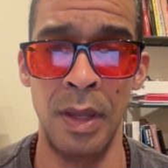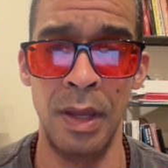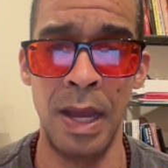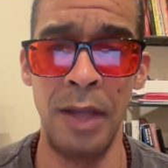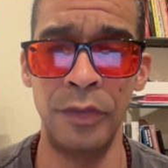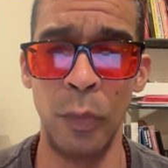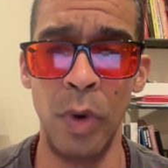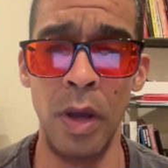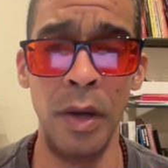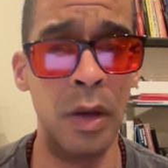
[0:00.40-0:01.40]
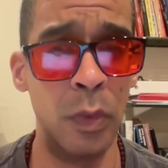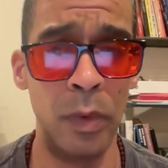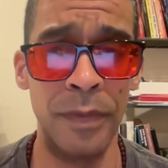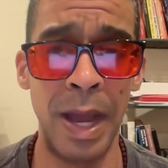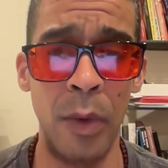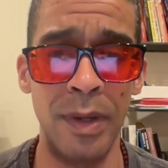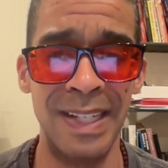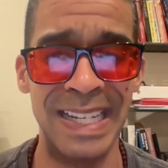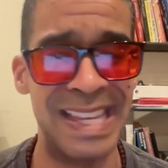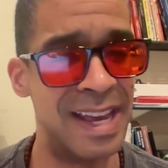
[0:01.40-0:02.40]
How to run without
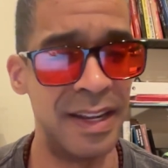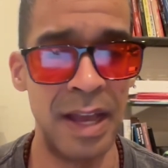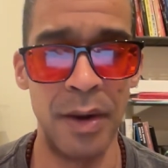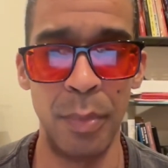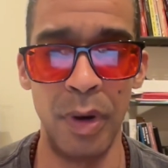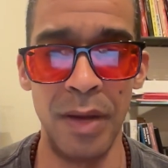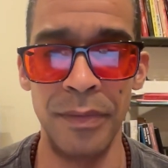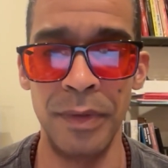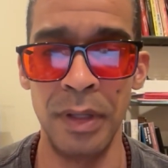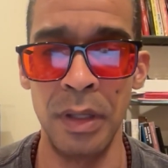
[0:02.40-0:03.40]
getting out of breath.